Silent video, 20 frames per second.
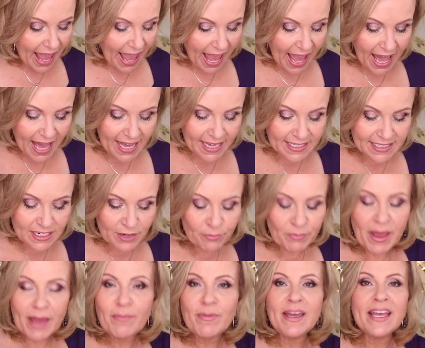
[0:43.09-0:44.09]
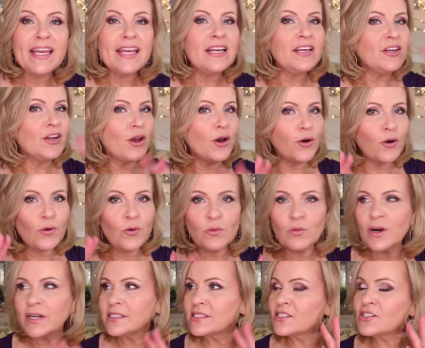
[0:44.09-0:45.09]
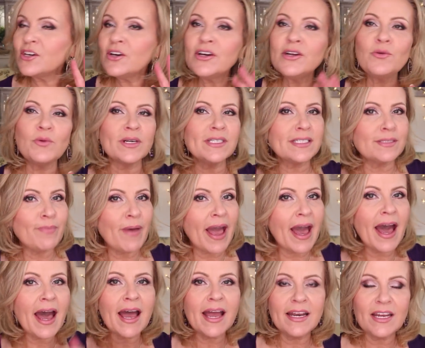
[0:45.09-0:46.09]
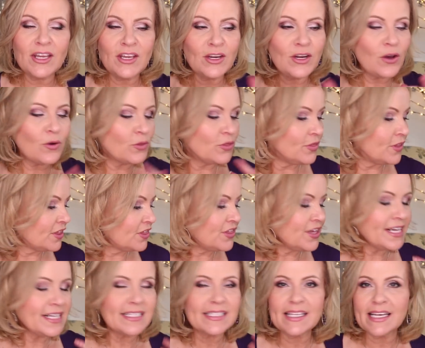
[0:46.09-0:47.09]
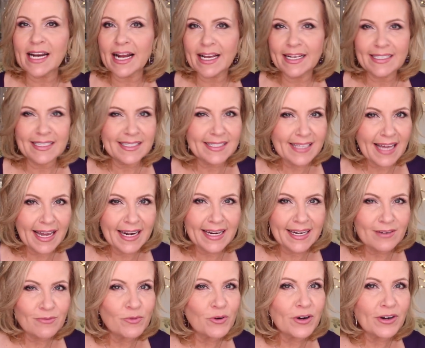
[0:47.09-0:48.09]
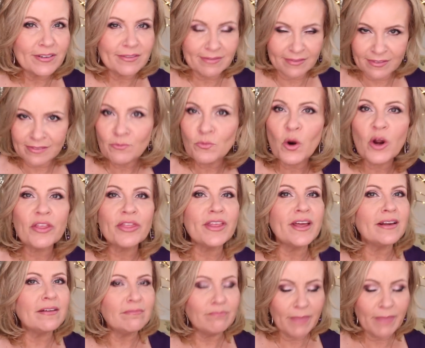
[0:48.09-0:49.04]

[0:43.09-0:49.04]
and maybe know what's good, what's bad, you know, the things that I decided were worth it.